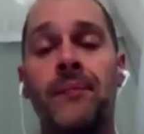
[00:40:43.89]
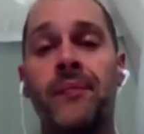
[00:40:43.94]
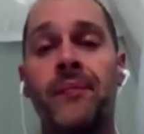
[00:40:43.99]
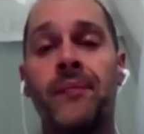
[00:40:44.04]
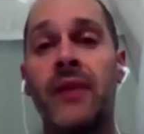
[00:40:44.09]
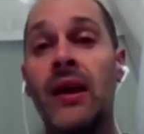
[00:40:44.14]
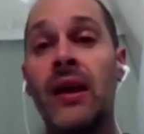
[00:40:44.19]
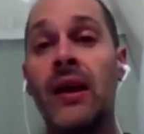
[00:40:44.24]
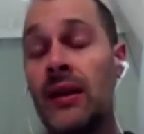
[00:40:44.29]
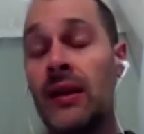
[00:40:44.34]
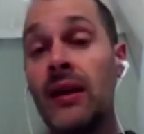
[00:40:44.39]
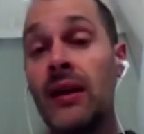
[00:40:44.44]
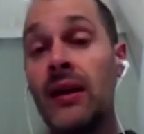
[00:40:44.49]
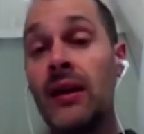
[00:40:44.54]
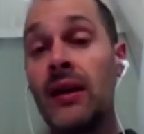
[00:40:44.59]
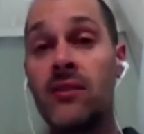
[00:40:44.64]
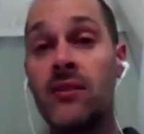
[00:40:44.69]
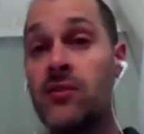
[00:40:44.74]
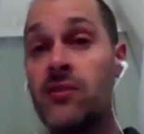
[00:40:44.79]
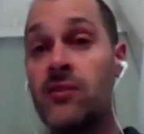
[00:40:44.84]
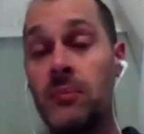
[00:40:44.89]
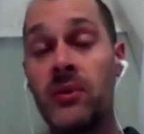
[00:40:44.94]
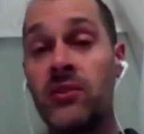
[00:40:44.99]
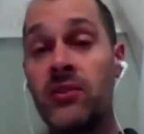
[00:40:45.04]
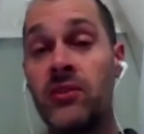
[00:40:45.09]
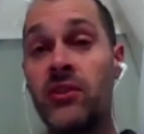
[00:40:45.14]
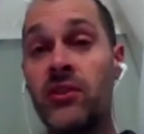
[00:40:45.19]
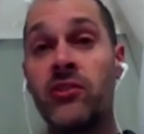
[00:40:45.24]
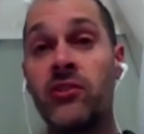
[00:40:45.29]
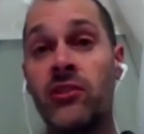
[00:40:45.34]
negative
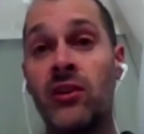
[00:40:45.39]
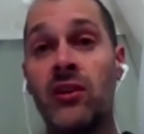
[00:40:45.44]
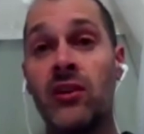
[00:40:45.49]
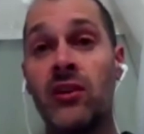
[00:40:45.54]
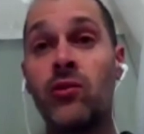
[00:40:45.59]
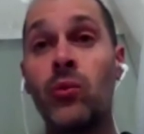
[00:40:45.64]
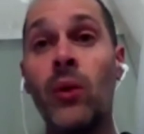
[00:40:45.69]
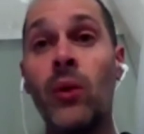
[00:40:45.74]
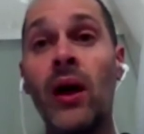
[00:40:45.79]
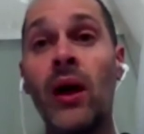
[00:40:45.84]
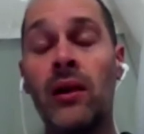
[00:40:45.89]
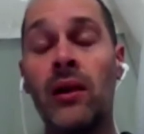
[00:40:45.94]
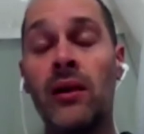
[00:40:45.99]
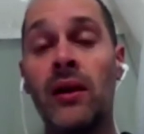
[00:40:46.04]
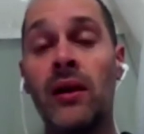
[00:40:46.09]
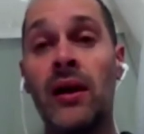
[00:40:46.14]
position as well,